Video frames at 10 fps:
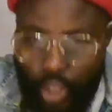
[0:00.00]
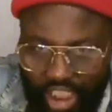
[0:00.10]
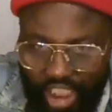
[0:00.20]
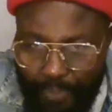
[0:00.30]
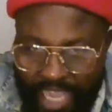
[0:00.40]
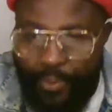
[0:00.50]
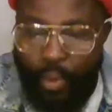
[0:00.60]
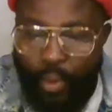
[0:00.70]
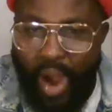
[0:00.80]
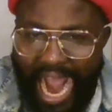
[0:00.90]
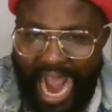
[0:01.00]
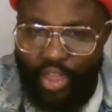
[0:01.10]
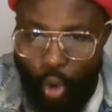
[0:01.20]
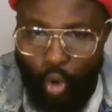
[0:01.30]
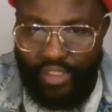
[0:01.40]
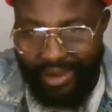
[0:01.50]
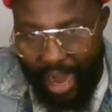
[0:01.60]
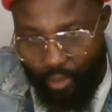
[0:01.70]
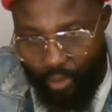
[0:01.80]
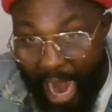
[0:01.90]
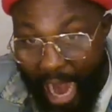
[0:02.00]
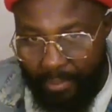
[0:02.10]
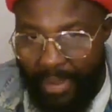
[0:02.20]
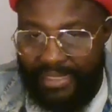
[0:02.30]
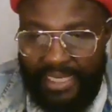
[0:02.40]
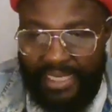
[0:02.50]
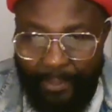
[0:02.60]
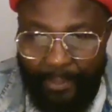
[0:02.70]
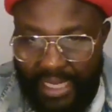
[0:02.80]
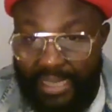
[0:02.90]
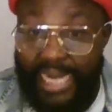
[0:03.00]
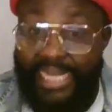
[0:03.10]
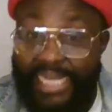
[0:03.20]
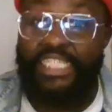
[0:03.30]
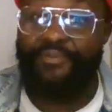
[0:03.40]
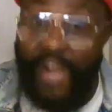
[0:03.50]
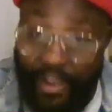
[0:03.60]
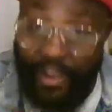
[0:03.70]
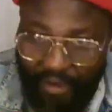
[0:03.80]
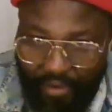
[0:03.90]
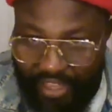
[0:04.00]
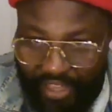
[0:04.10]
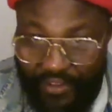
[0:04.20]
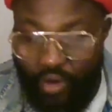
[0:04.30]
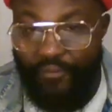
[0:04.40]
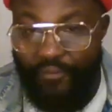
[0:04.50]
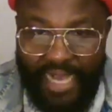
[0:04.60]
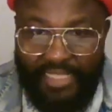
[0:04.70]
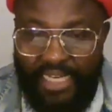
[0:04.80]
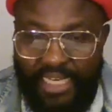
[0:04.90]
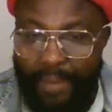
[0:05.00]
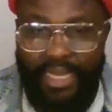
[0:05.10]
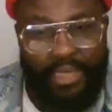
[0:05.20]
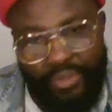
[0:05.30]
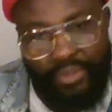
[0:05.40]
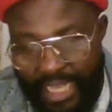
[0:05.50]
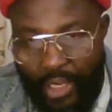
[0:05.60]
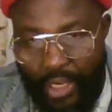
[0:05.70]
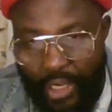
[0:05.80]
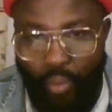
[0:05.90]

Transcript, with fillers: people are those that are around Mazi Nnamdi Kanu that is very, very difficult for Mazi Nnamdi Kanu to say no.